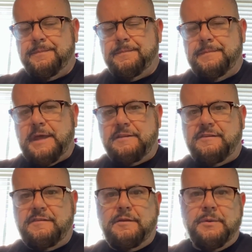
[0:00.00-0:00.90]

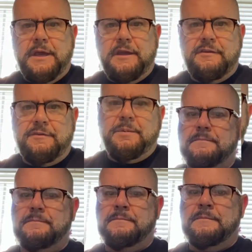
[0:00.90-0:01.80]
That's the way
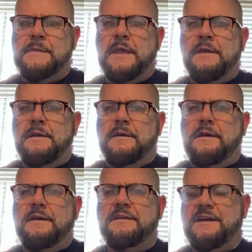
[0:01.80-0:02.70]
splash is. And